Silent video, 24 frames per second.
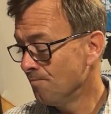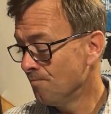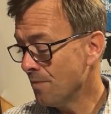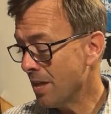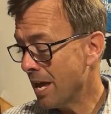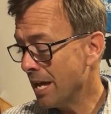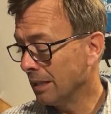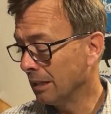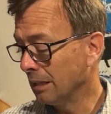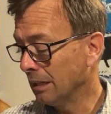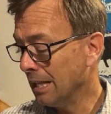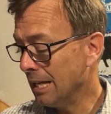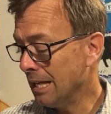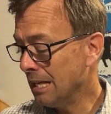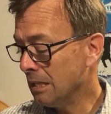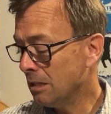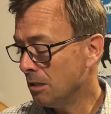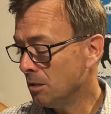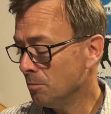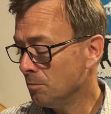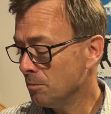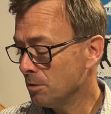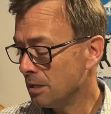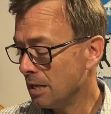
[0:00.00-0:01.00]
and laid
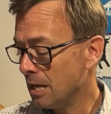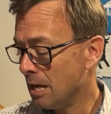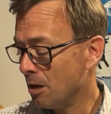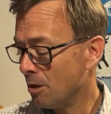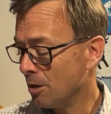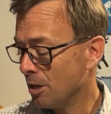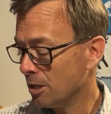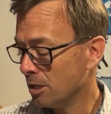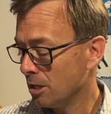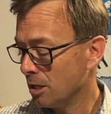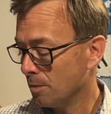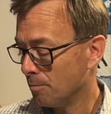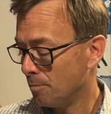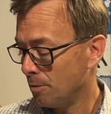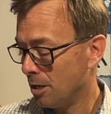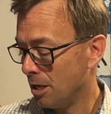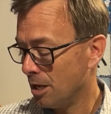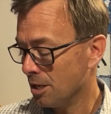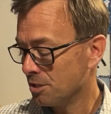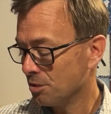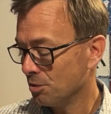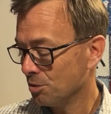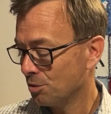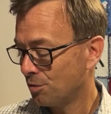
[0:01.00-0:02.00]
them down at the
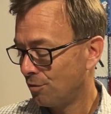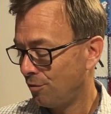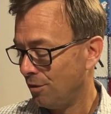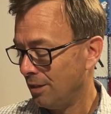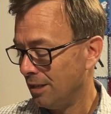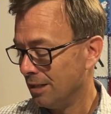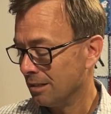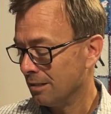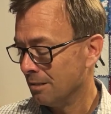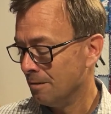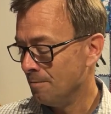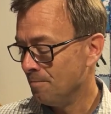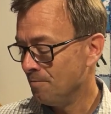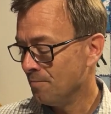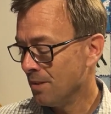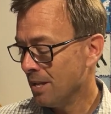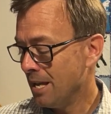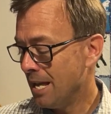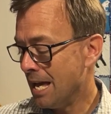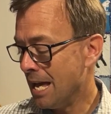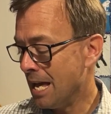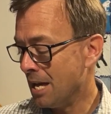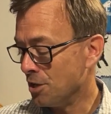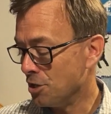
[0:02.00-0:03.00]
apostles' feet.
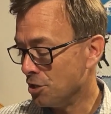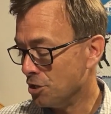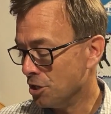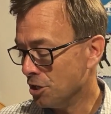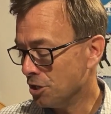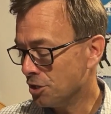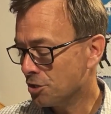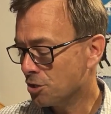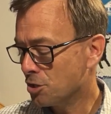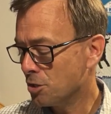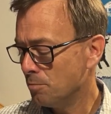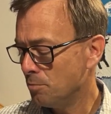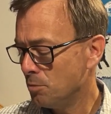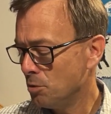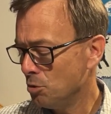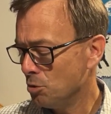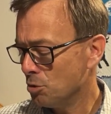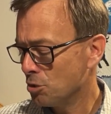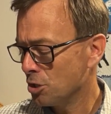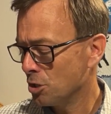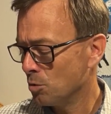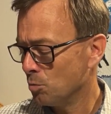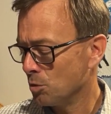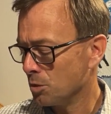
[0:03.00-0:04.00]
And
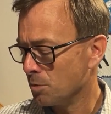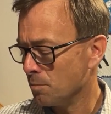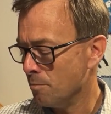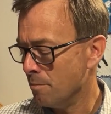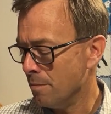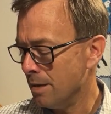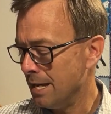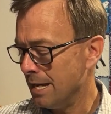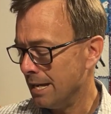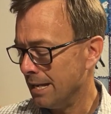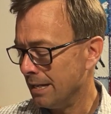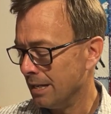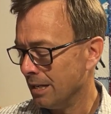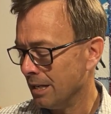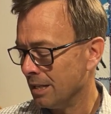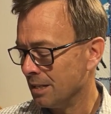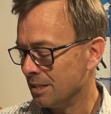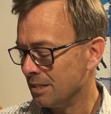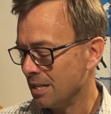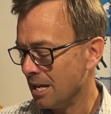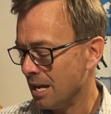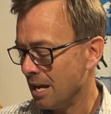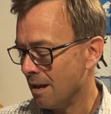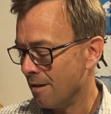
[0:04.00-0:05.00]
distribution was made
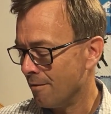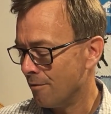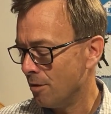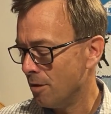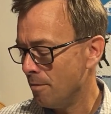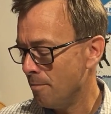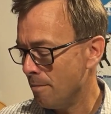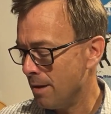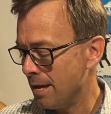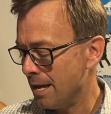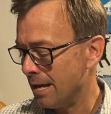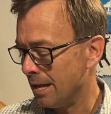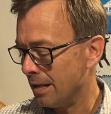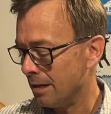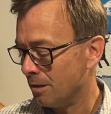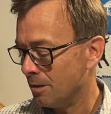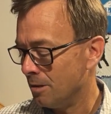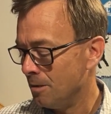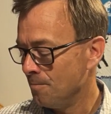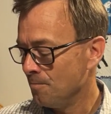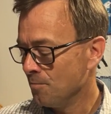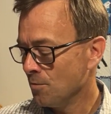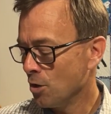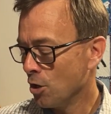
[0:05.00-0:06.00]
unto every man
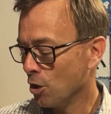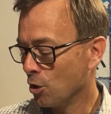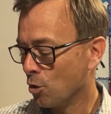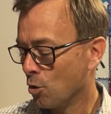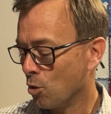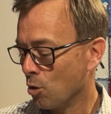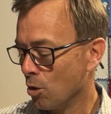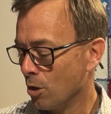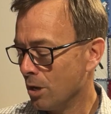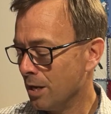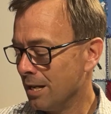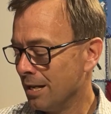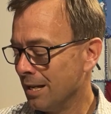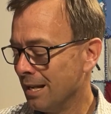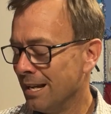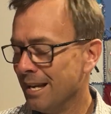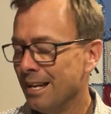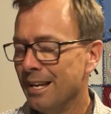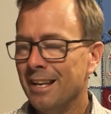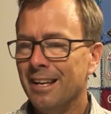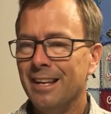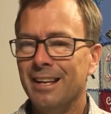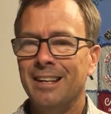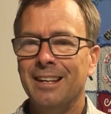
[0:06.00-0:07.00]
according
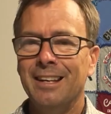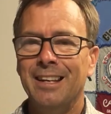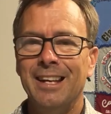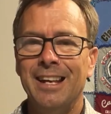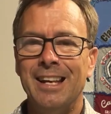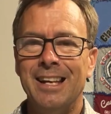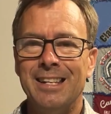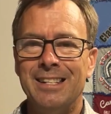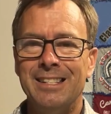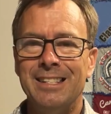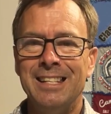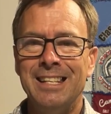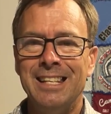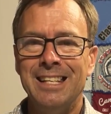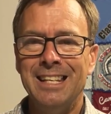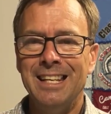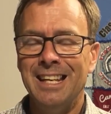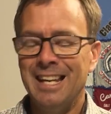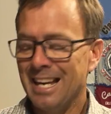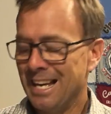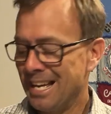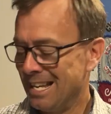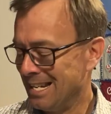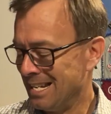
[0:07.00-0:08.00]
as
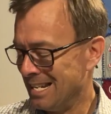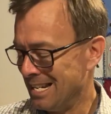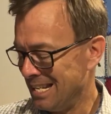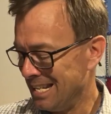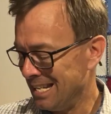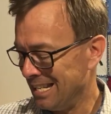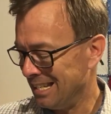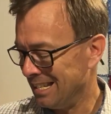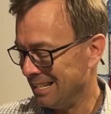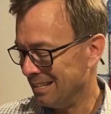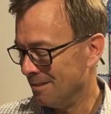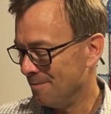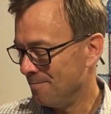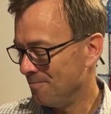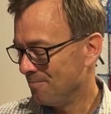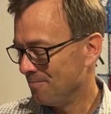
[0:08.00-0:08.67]
he had need.